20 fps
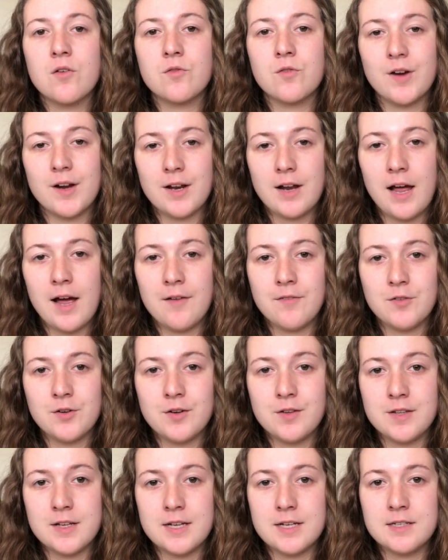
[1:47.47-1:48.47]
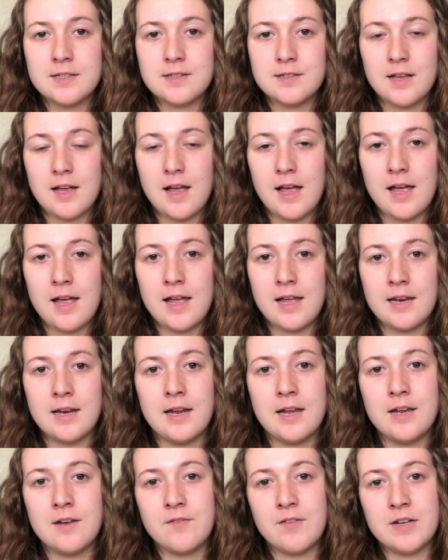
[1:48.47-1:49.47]
Right after this,
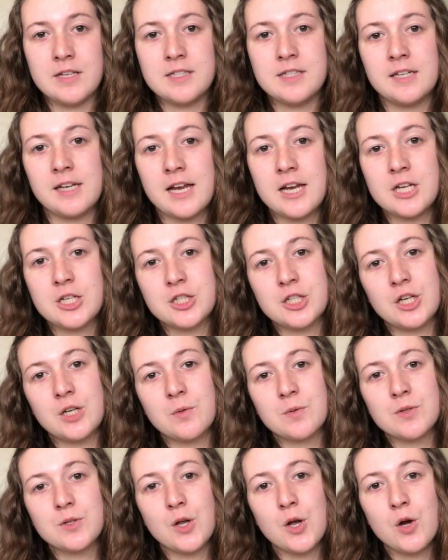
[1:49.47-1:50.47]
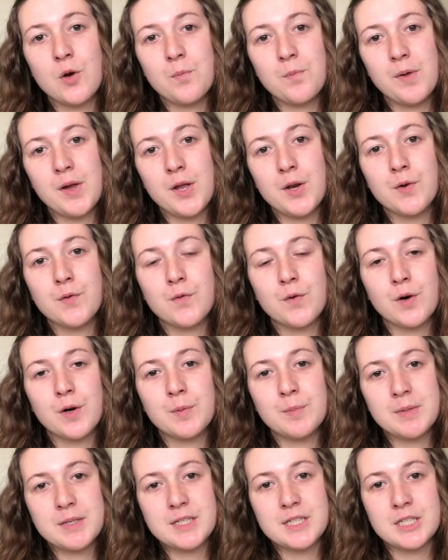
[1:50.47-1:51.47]
an investigation was opened for
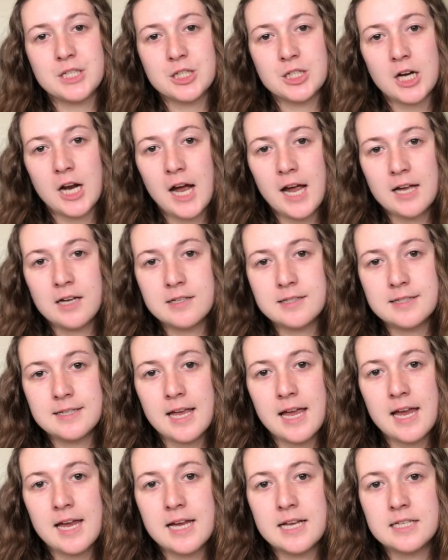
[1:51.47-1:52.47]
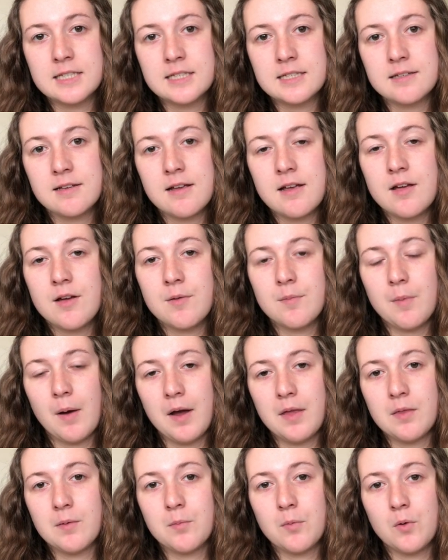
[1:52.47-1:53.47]
a missing child's case
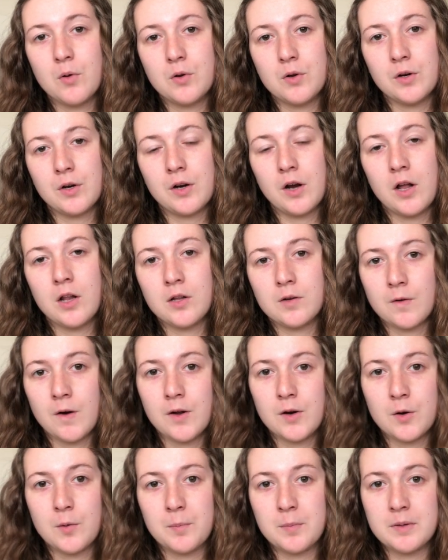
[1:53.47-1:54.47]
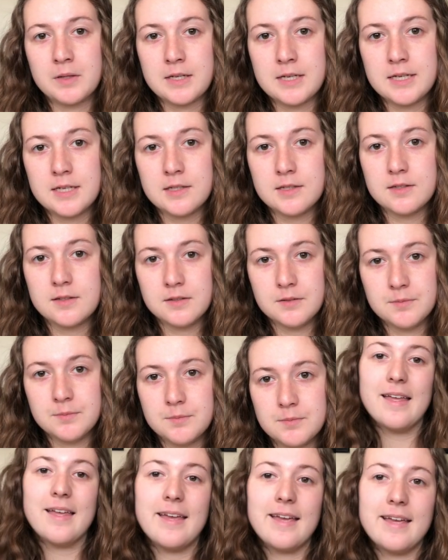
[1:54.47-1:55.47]
by the Boulder, Colorado police.
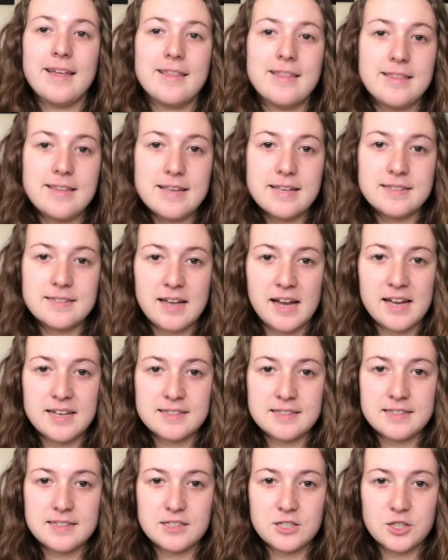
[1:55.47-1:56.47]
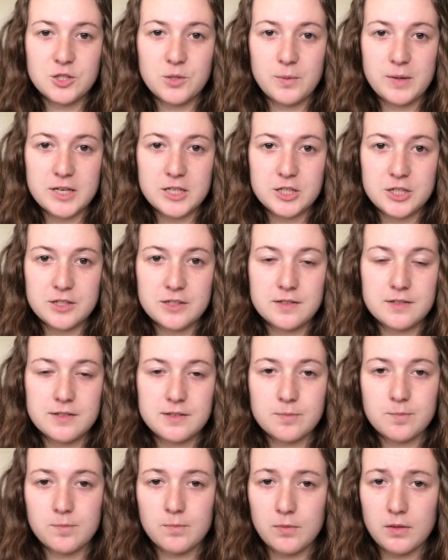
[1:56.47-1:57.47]
In these kinds of
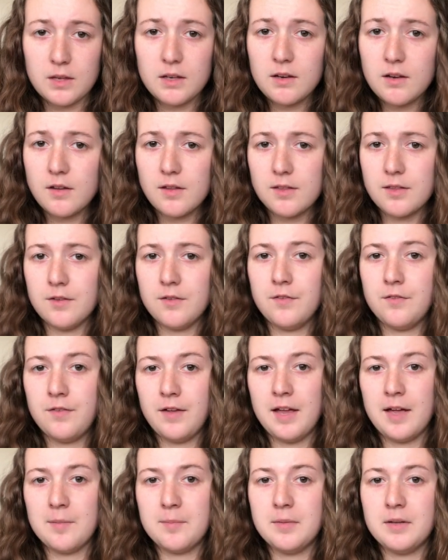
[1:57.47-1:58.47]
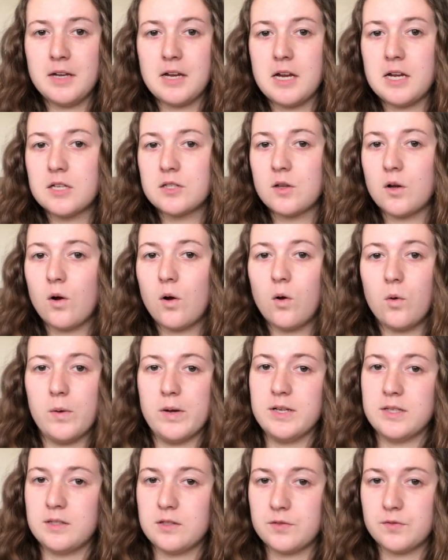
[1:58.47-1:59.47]
situations, the family is
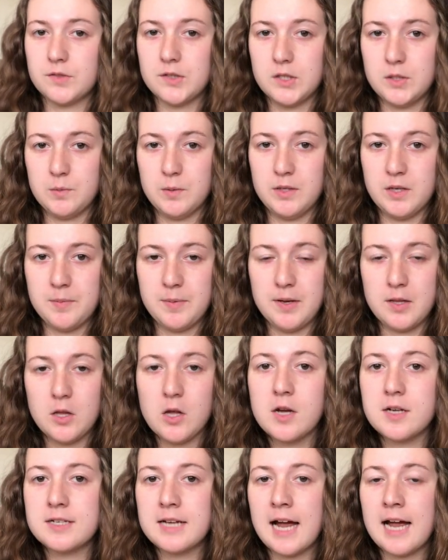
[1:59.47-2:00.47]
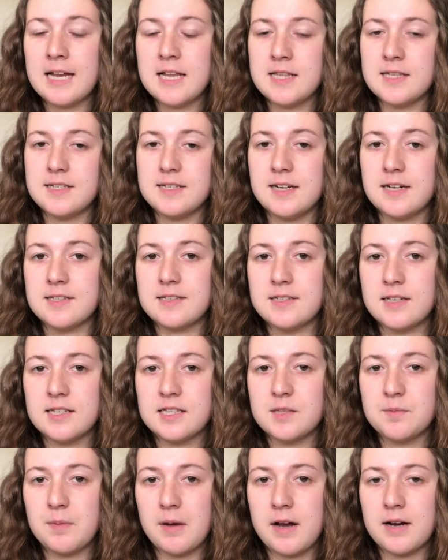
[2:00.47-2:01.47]
always the first one to be looked at and seen as
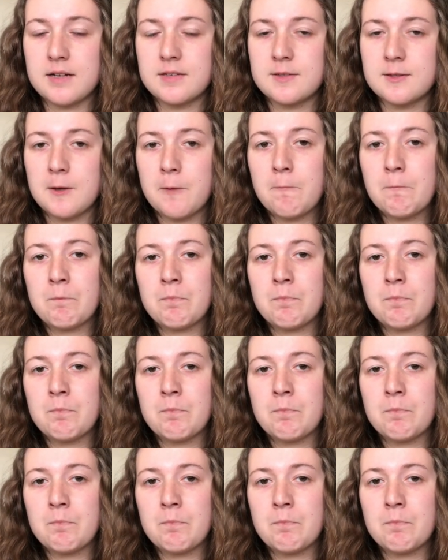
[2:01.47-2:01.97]
suspects.